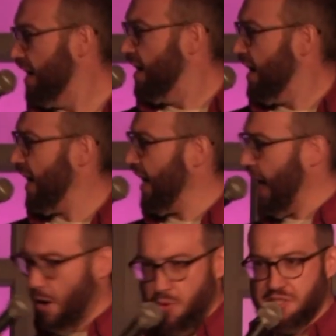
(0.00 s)
hey,
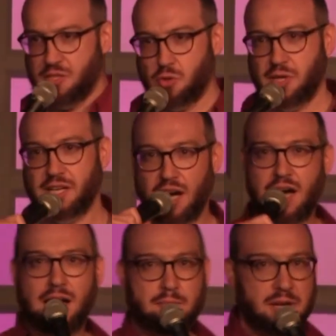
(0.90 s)
how is it doing
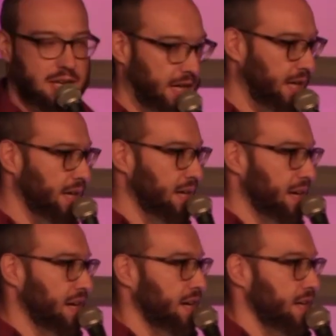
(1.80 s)
comedy
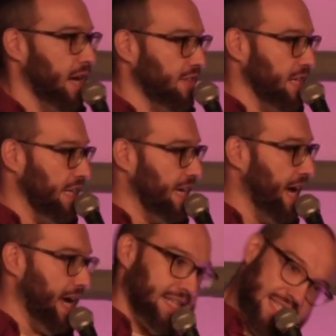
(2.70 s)
now that you
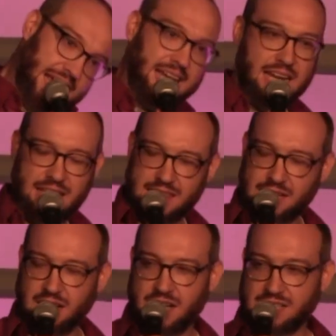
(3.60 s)
can't say
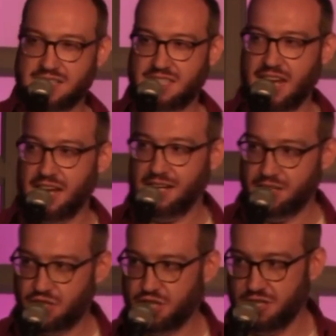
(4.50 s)
anything on
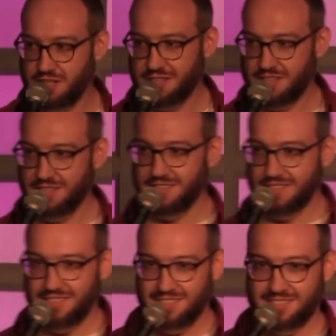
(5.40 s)
stage?
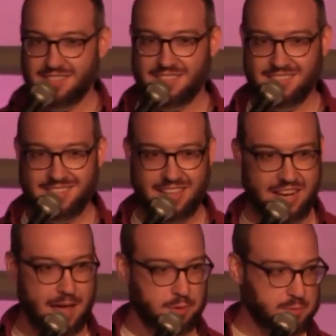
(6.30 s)
Yeah,
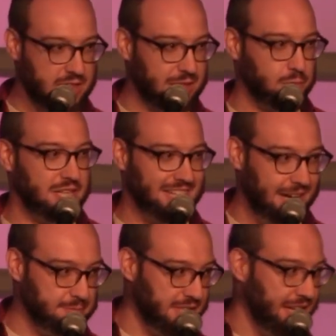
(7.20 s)
that happened to me three
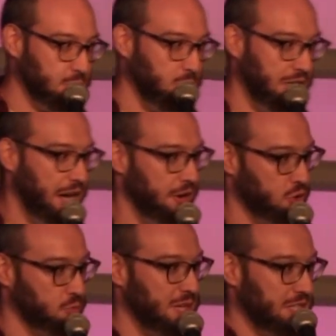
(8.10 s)
times last week,
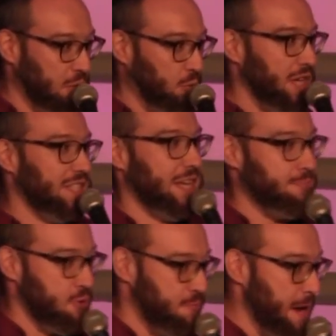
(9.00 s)
which means three
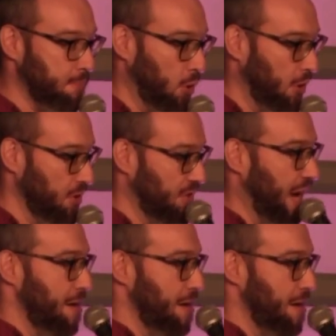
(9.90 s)
separate people saw